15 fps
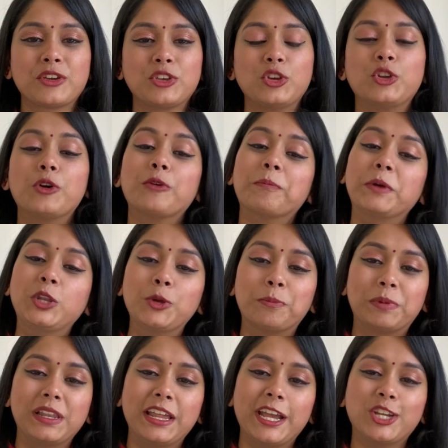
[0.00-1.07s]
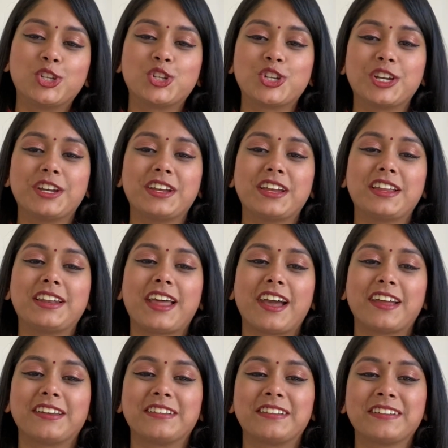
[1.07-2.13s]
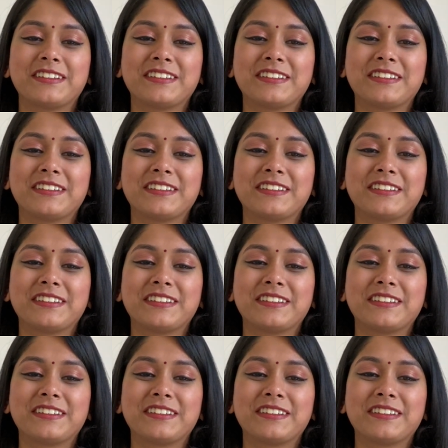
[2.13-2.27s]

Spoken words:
you know, manipulation, and,